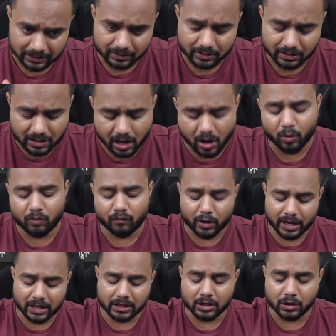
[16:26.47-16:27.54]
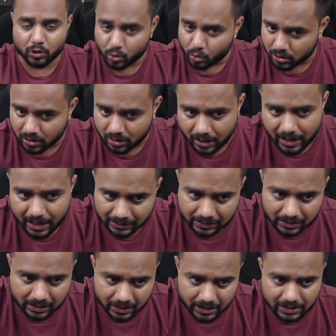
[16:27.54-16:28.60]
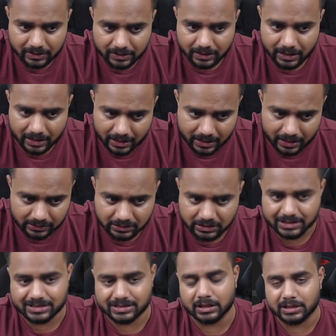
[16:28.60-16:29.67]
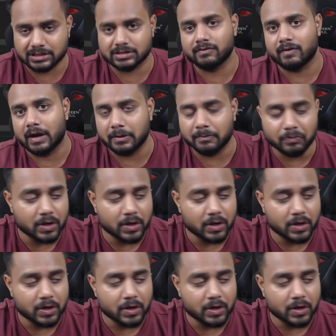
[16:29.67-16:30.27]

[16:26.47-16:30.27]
Now what I can do here, I can run it, and yes, it is fine.